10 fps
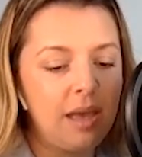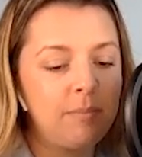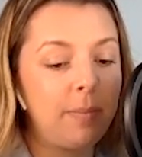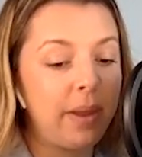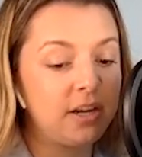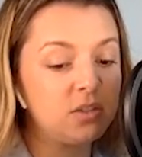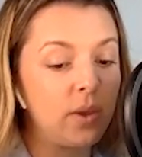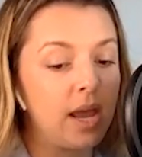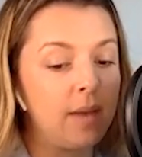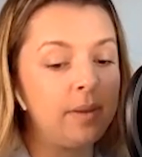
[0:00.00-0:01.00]
My parents
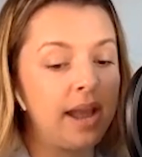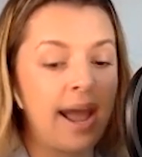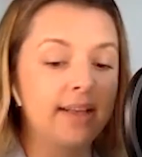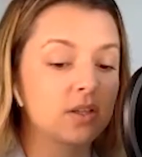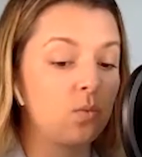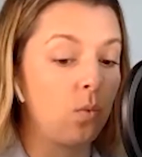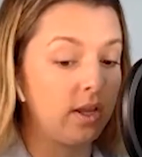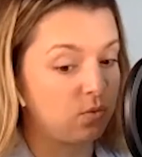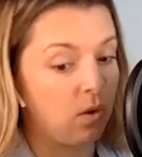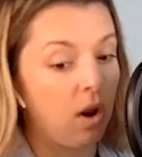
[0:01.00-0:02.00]
wake up and ask
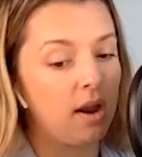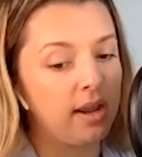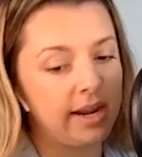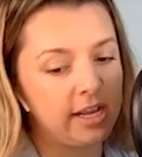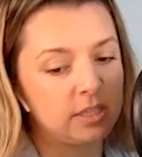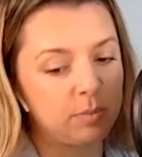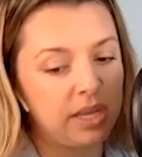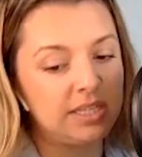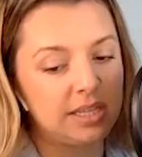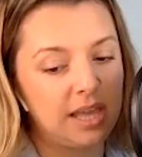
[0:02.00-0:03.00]
what's wrong, and I
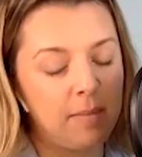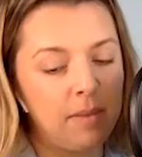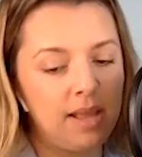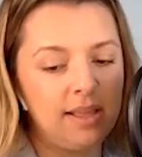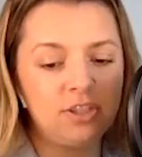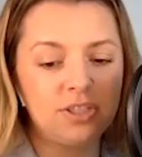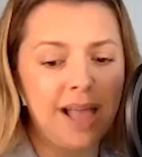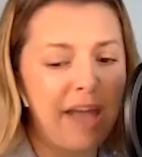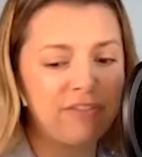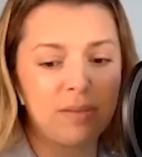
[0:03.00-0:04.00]
explain to them, and they just
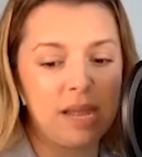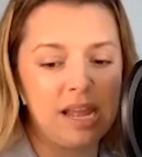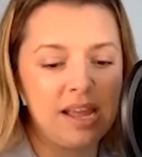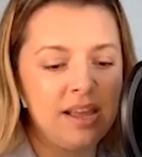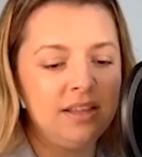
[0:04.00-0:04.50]
laughed at me.